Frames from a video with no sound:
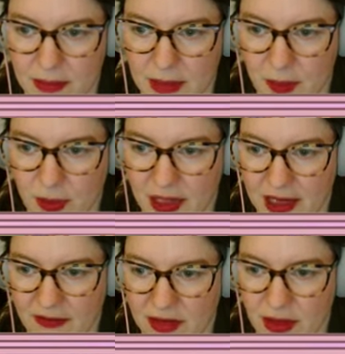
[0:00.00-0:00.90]
We're going to
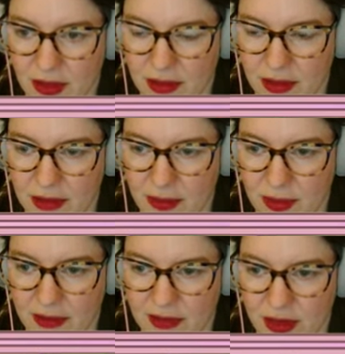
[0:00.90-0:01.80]
have to not, we'll
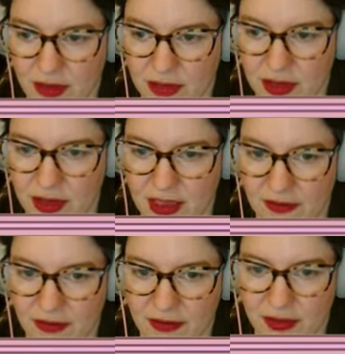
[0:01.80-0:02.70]
have to not just leave
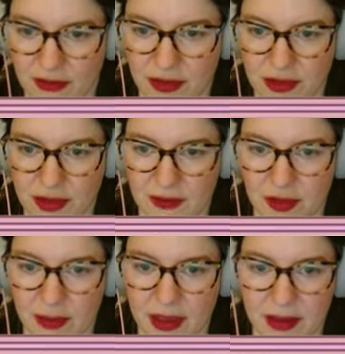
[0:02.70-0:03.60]
off their fronts for a
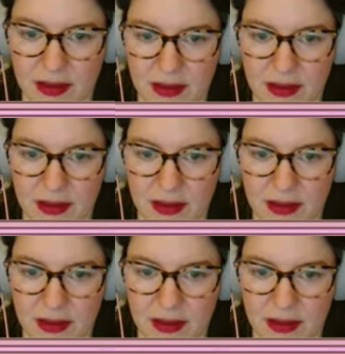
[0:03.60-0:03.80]
bit.